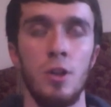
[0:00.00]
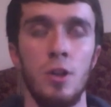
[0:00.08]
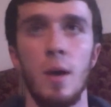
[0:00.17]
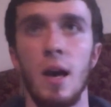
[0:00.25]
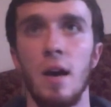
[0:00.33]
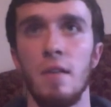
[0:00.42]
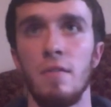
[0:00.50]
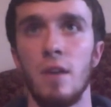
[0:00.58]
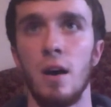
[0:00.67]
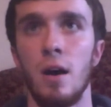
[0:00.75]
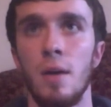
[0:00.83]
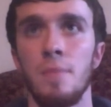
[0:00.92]
You
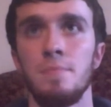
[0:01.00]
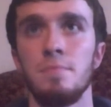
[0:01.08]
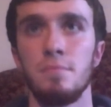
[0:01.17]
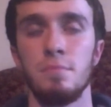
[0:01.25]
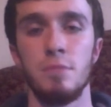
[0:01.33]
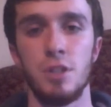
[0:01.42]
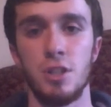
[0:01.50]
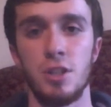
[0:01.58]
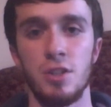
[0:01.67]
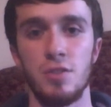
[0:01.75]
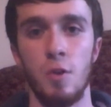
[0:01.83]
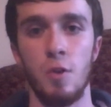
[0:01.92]
have
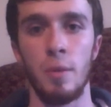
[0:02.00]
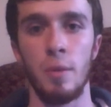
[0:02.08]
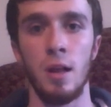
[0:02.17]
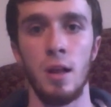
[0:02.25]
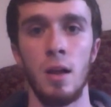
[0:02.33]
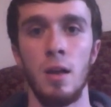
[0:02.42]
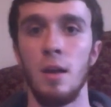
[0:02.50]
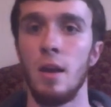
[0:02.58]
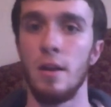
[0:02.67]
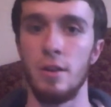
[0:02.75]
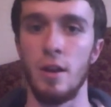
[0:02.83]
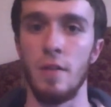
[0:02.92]
Magician's Formula,
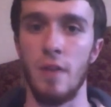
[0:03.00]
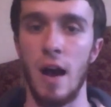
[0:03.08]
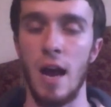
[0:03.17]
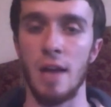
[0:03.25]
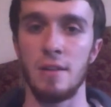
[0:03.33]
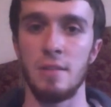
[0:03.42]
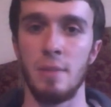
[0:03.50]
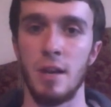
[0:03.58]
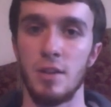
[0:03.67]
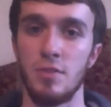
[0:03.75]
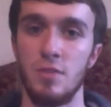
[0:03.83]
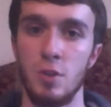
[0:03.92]
and you have the Eye of
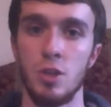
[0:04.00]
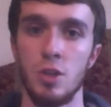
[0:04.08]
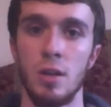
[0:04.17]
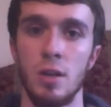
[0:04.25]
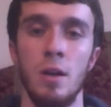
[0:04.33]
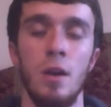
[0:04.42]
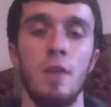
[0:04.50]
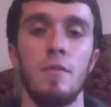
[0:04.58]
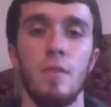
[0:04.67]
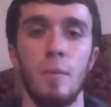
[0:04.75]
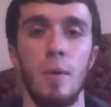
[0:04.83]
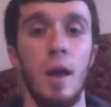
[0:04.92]
Timaeus Fusion,
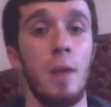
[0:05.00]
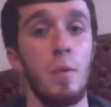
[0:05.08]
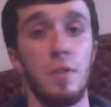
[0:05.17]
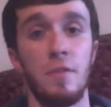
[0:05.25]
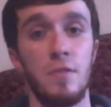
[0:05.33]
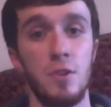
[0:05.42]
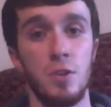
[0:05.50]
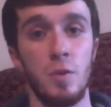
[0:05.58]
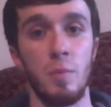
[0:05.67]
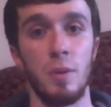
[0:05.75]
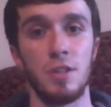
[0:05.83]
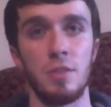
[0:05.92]
and with fusion
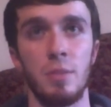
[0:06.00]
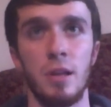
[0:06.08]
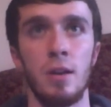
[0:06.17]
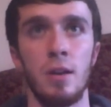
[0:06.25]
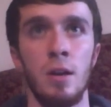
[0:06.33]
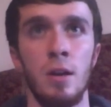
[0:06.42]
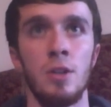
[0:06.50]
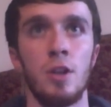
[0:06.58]
with Buster Blader.